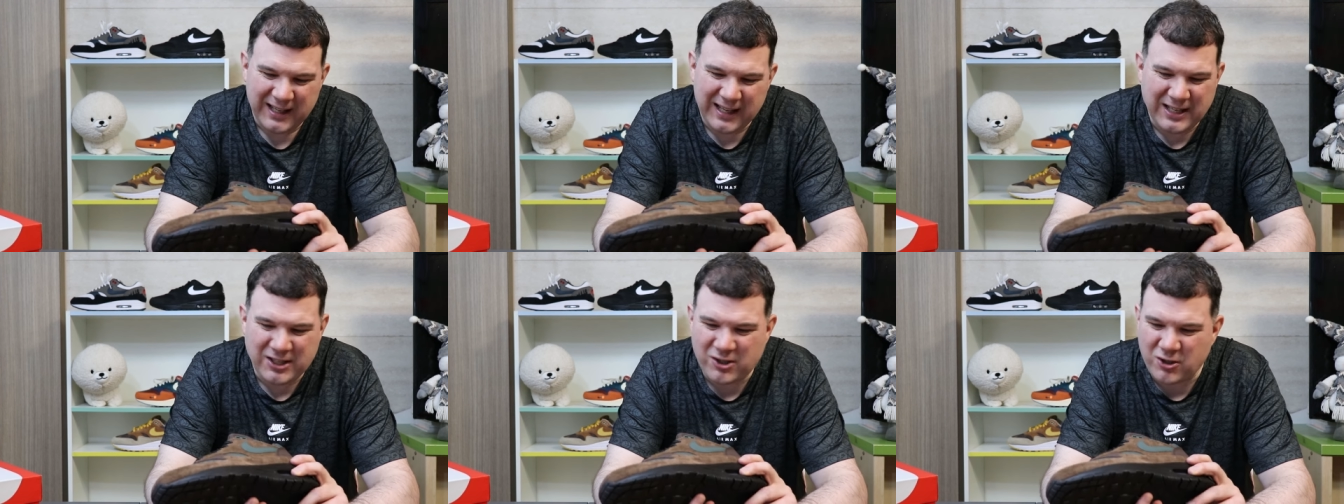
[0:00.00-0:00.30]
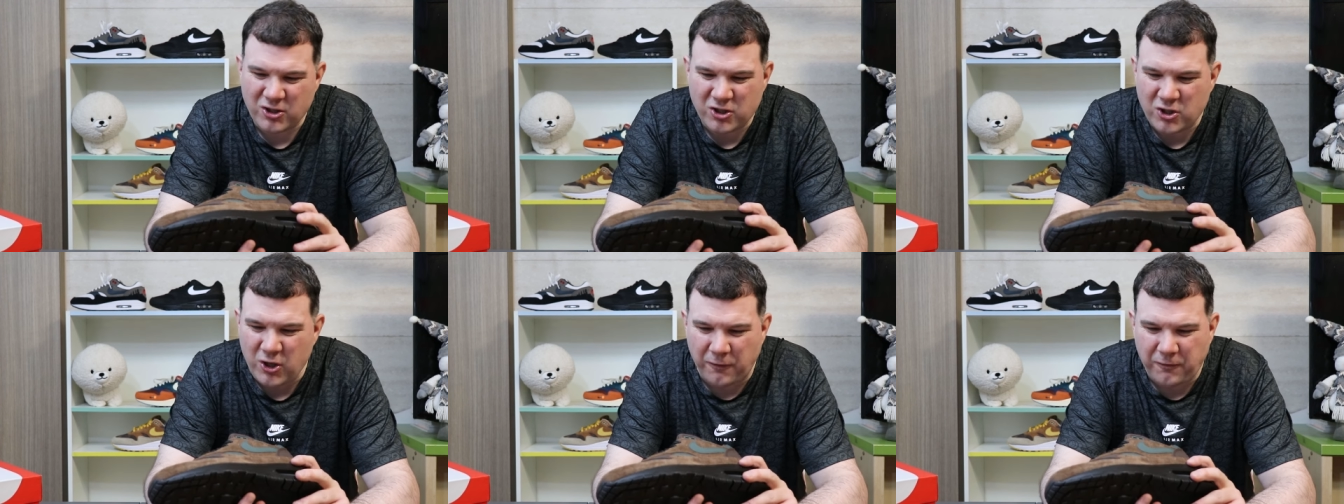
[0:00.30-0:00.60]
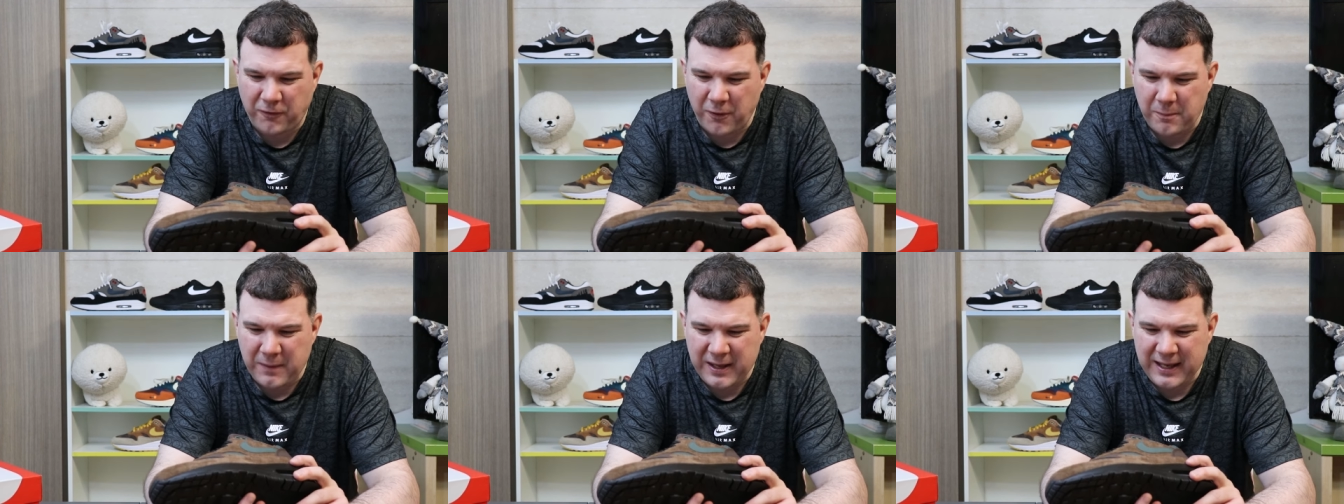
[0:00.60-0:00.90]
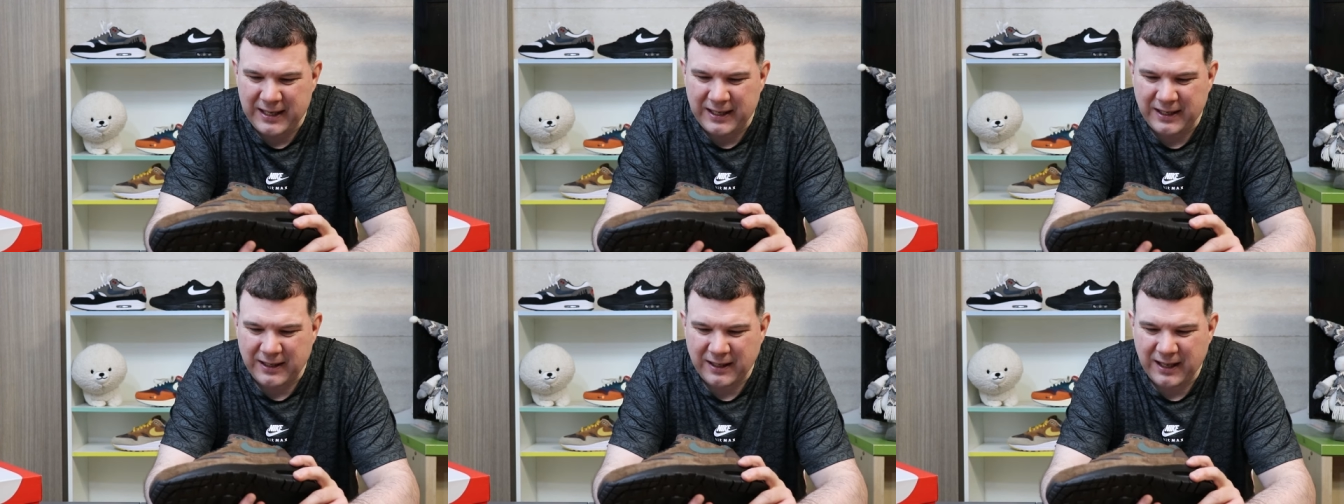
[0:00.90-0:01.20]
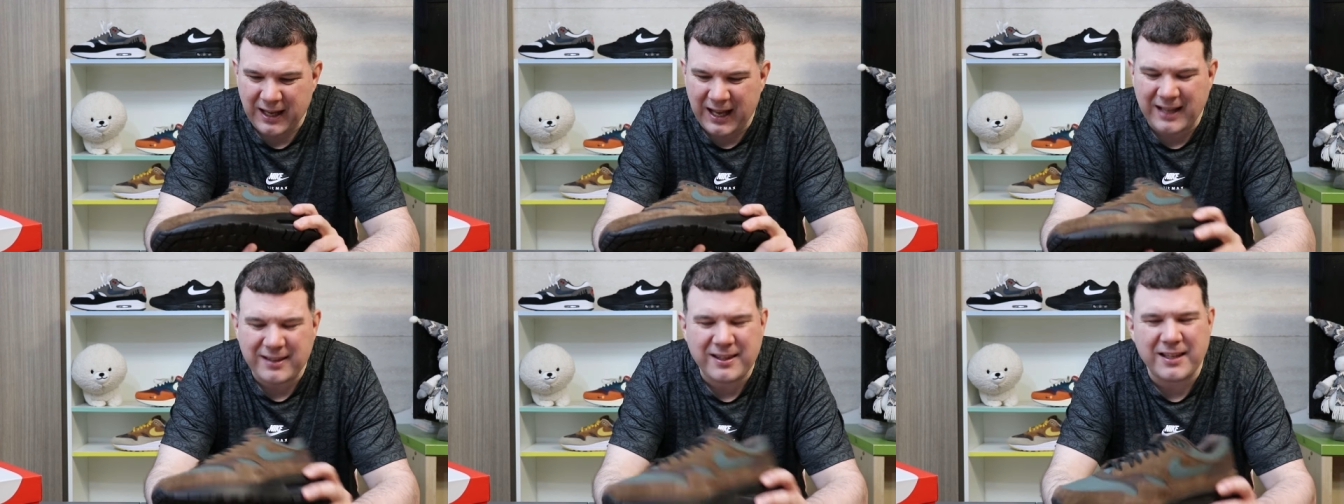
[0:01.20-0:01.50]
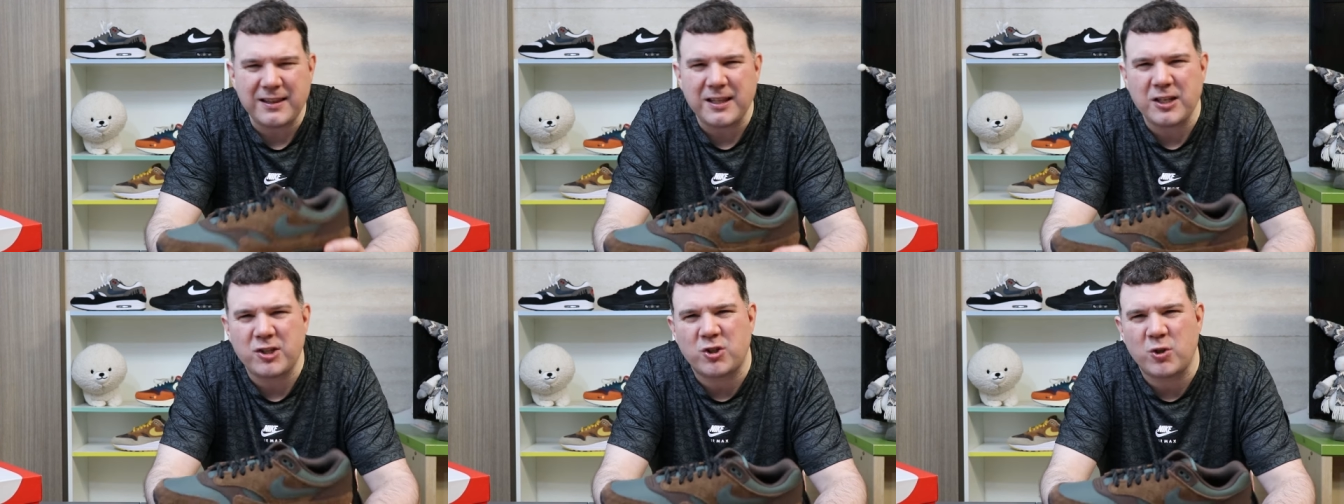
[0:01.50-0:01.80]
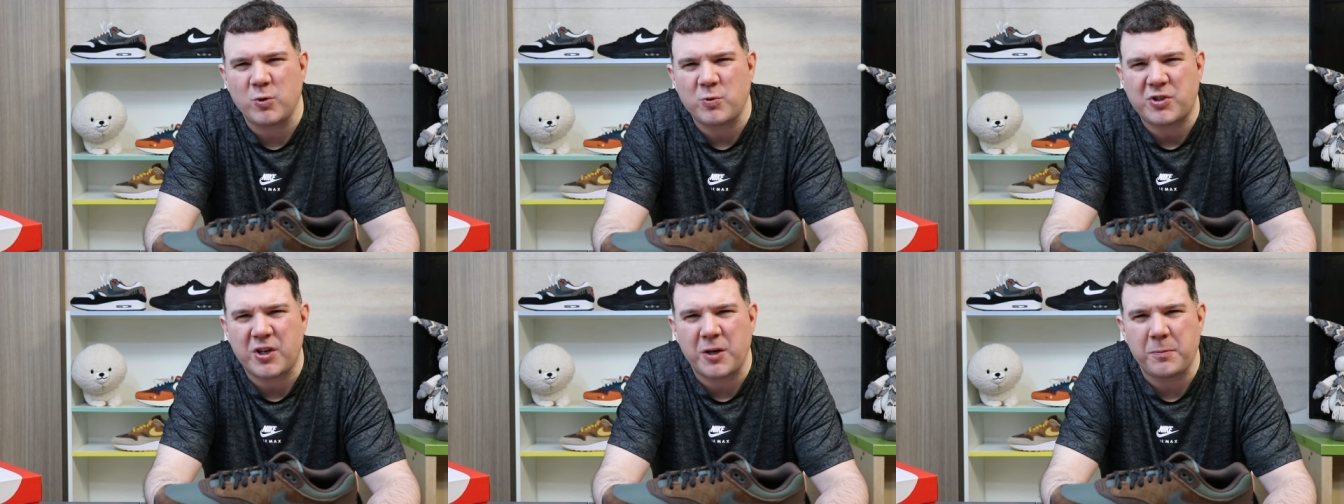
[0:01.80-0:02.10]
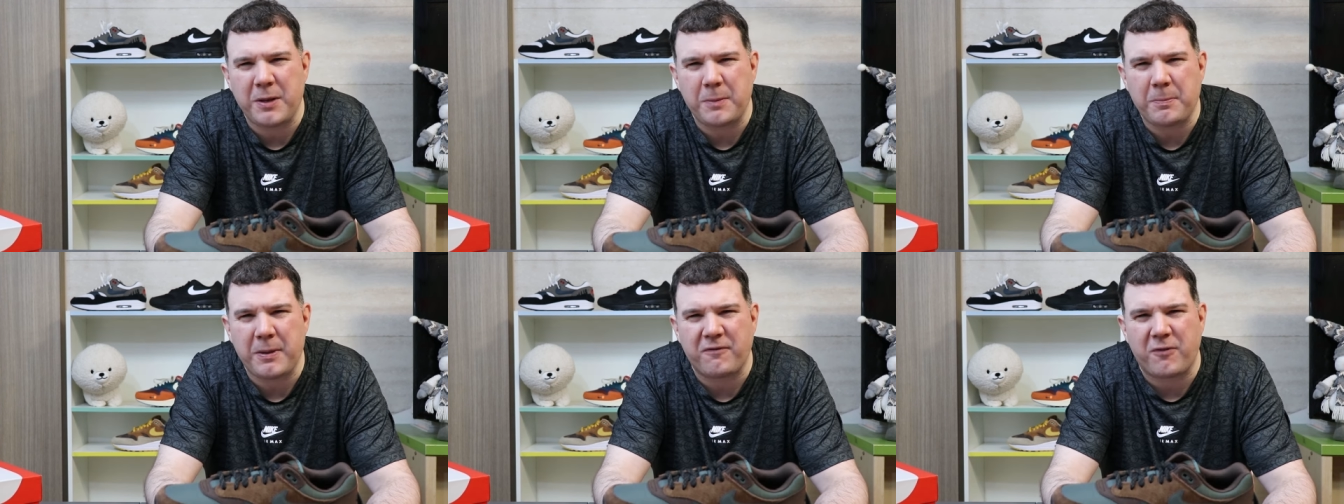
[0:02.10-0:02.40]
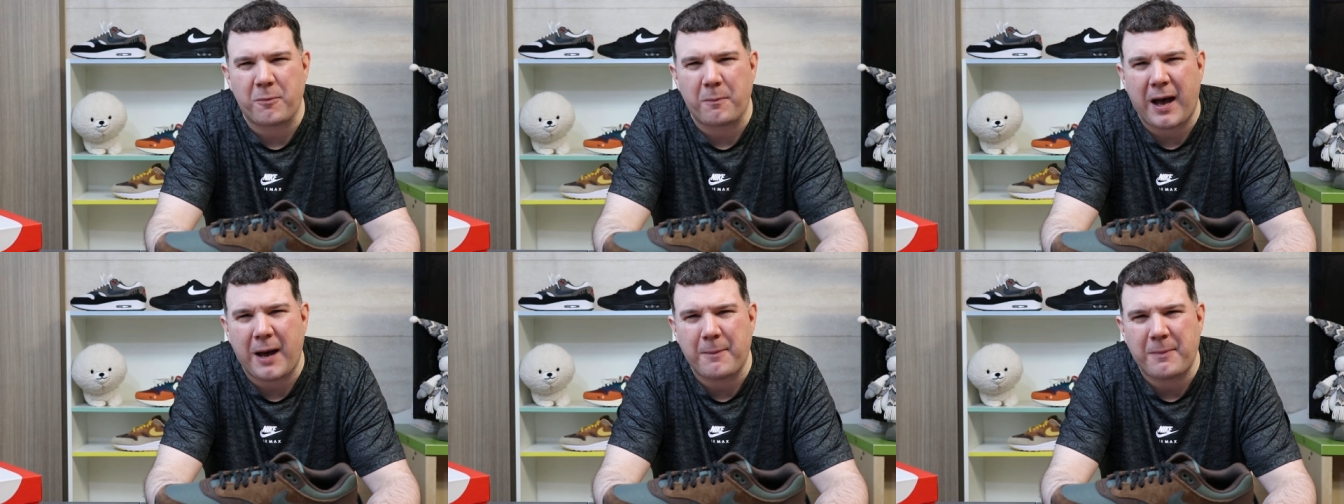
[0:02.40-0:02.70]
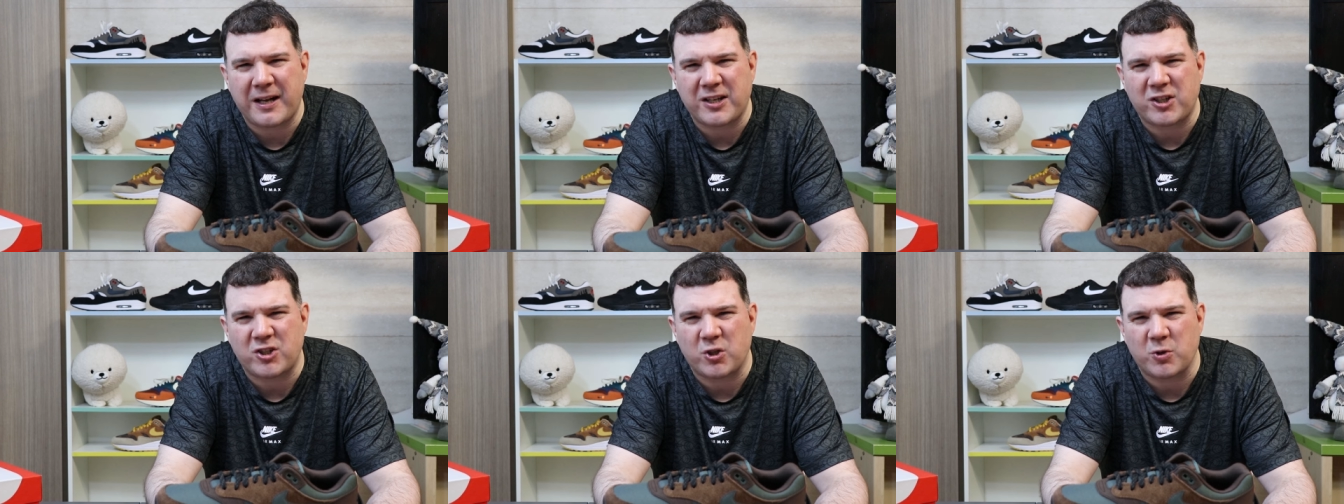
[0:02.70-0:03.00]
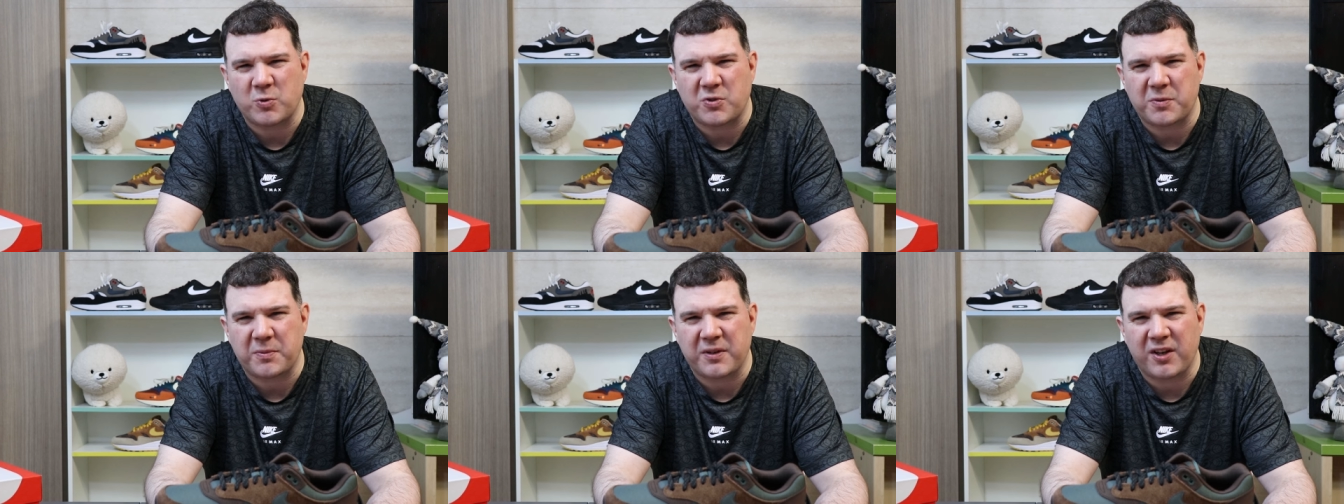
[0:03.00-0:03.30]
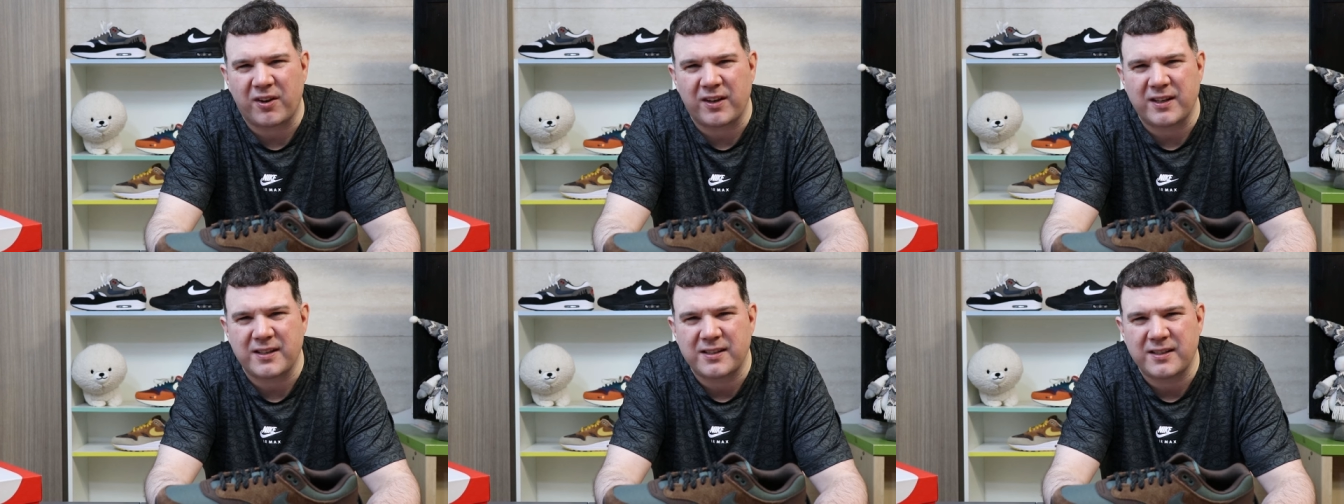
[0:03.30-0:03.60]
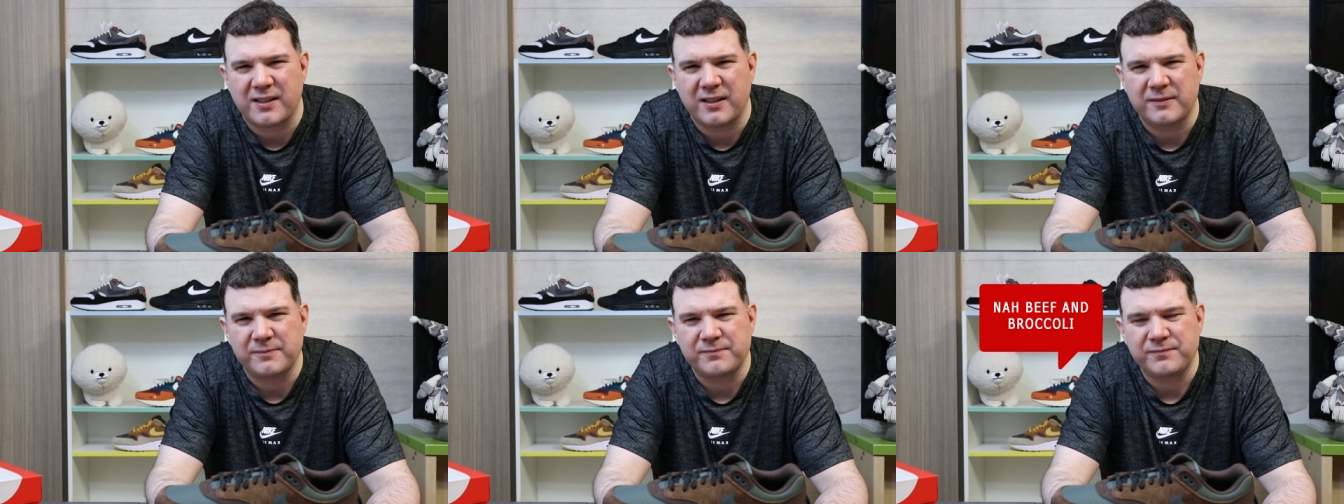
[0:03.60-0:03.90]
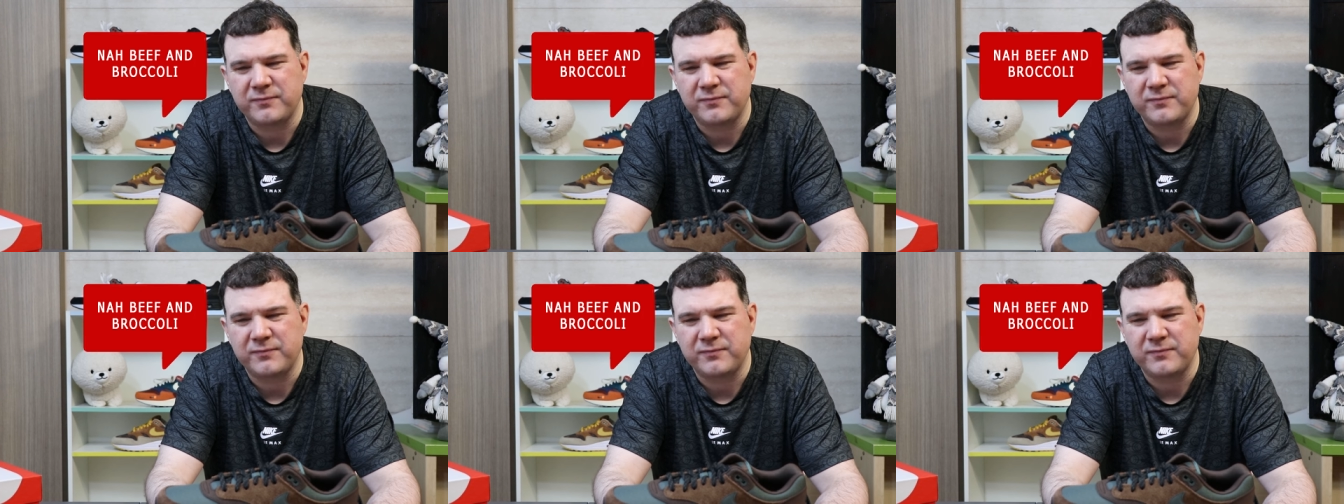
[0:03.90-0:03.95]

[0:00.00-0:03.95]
It's just not for me. I think this shoe's going to be a bit of a Marmite shoe, to be honest.